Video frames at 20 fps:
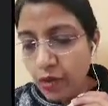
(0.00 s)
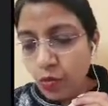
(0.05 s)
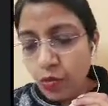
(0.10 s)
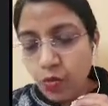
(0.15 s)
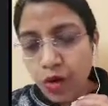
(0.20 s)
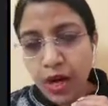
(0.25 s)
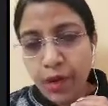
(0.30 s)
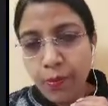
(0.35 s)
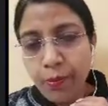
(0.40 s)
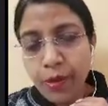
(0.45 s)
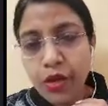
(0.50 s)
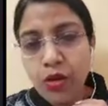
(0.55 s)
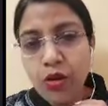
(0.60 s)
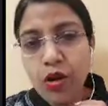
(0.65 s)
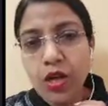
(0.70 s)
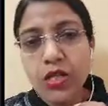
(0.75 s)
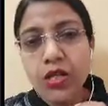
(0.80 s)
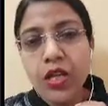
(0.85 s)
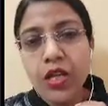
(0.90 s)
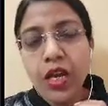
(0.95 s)
Because
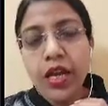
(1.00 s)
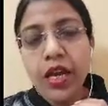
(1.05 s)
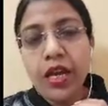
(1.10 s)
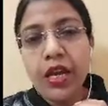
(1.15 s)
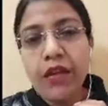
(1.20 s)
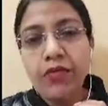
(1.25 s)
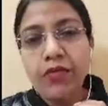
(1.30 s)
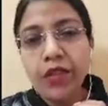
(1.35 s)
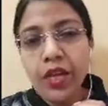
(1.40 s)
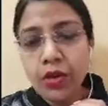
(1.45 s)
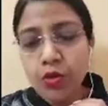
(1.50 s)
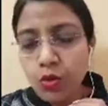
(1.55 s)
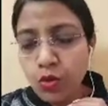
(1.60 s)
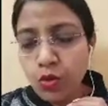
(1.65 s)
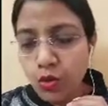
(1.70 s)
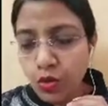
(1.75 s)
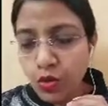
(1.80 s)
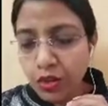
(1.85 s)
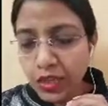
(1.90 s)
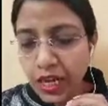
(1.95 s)
if they do so,
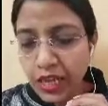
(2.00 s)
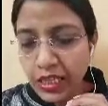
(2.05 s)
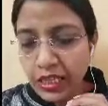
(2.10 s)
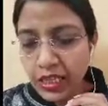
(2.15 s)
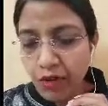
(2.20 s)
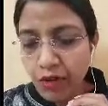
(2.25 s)
then there would